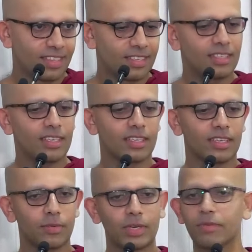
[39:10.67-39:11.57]

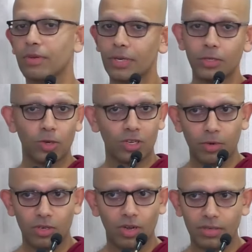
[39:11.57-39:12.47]
See, when, even when you talk
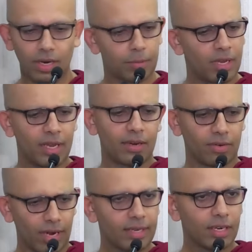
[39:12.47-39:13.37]
about, con-
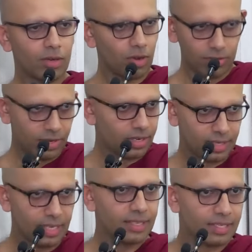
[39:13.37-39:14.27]
right now
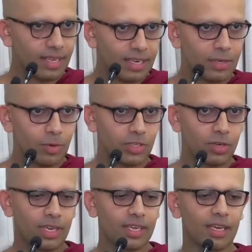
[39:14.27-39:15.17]
contrast is exactly what you're
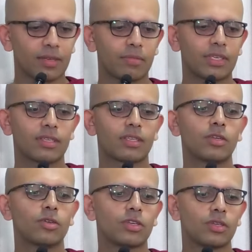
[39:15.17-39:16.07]
looking at because you
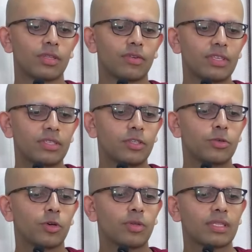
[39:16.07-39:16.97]
know you, the reason you
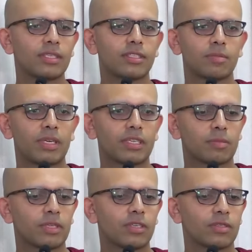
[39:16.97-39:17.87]
know that this is pink
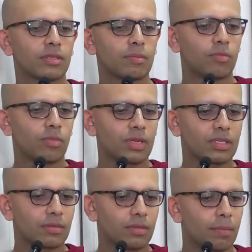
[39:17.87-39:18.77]
is because the,
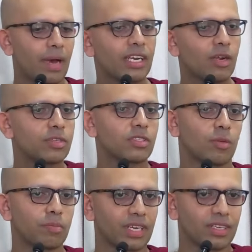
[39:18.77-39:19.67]
it's the background is
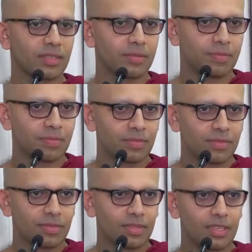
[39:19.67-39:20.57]
not pink
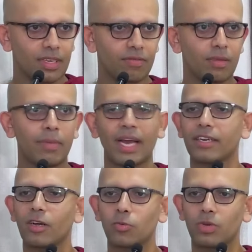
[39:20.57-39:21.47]
if the
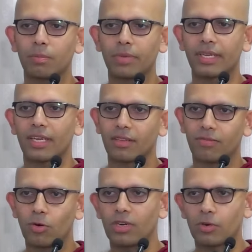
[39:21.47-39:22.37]
background were pink and the
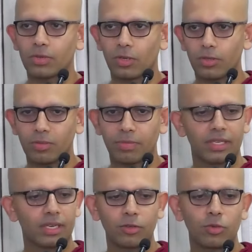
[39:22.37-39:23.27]
foreground was also
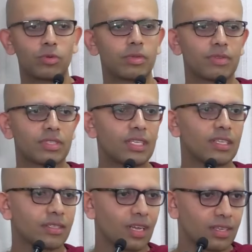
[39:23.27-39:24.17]
pink now you wouldn't even see
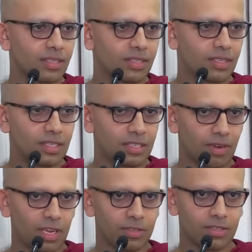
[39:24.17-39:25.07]
these see these
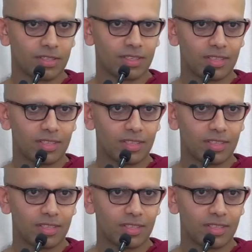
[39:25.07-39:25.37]
flowers